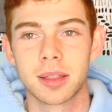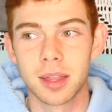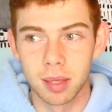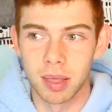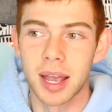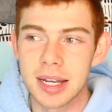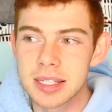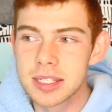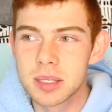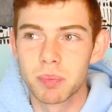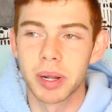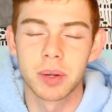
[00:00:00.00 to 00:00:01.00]
the
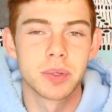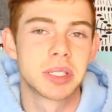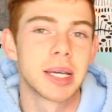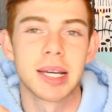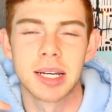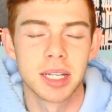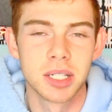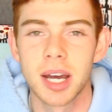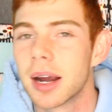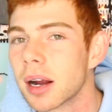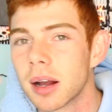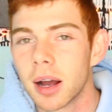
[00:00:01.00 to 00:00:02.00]
lights, but it was, like, an
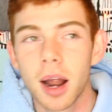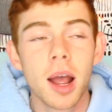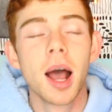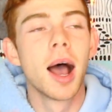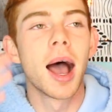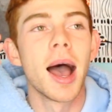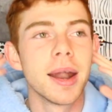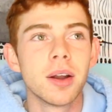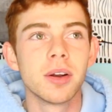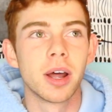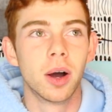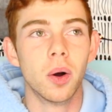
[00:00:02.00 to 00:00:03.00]
entire car. I
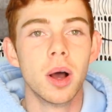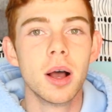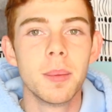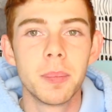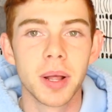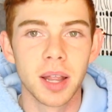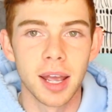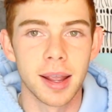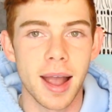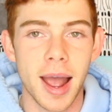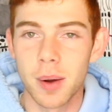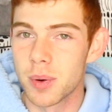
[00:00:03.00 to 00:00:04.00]
don't know. But,
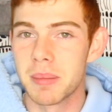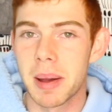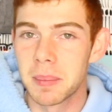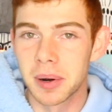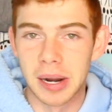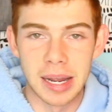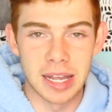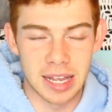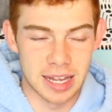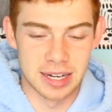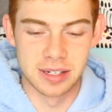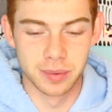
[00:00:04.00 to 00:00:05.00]
like, I remember it,
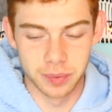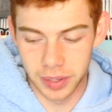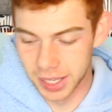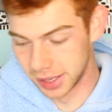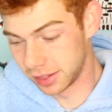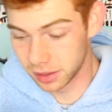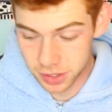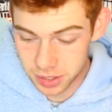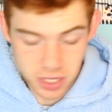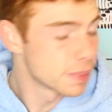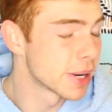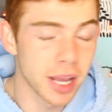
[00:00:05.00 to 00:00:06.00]
and
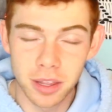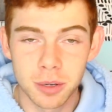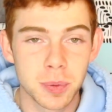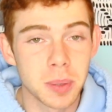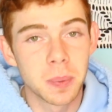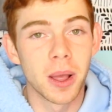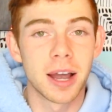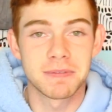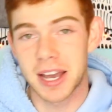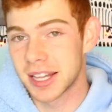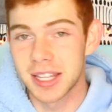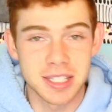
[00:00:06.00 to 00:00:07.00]
so many other people have
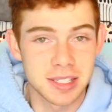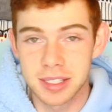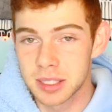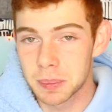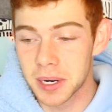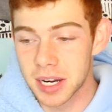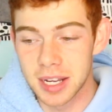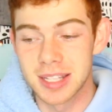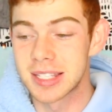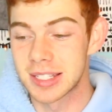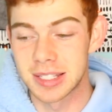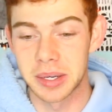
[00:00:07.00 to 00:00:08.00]
had this
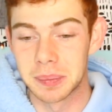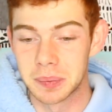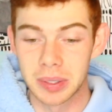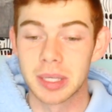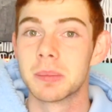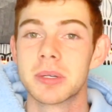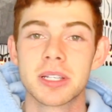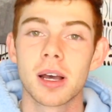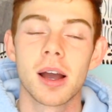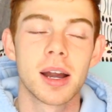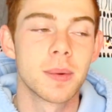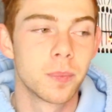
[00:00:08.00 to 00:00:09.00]
experience. It's, like, really
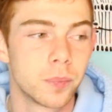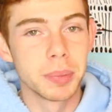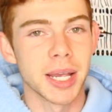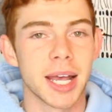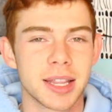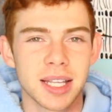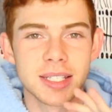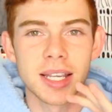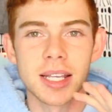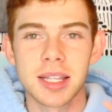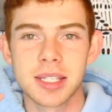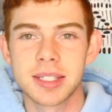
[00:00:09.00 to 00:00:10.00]
bizarre. But, yeah, that's,
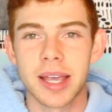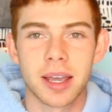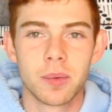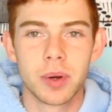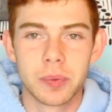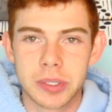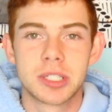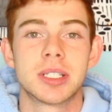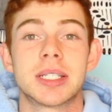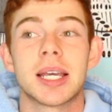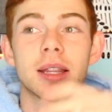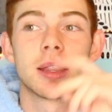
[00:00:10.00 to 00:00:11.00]
like, the second one, which
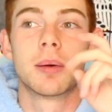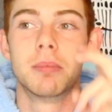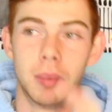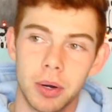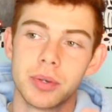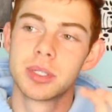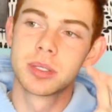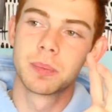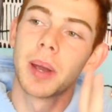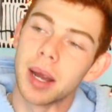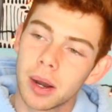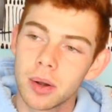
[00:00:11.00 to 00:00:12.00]
is, like, the most
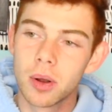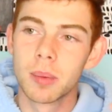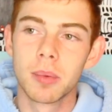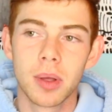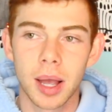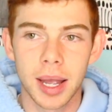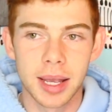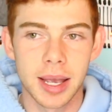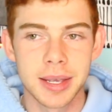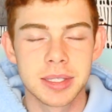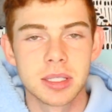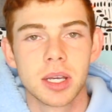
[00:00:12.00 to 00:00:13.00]
paranormal, I
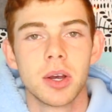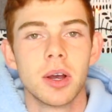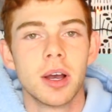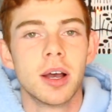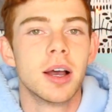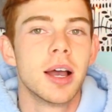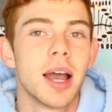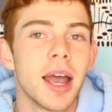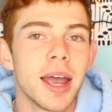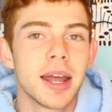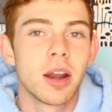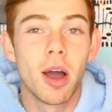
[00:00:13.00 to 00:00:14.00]
guess.
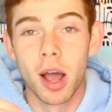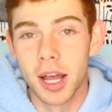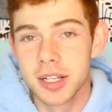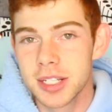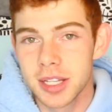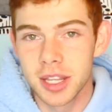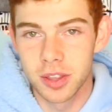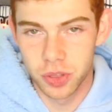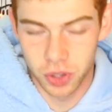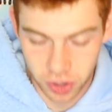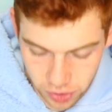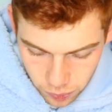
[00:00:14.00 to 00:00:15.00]
And on to the
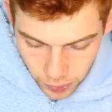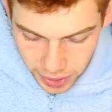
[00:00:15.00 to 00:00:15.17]
third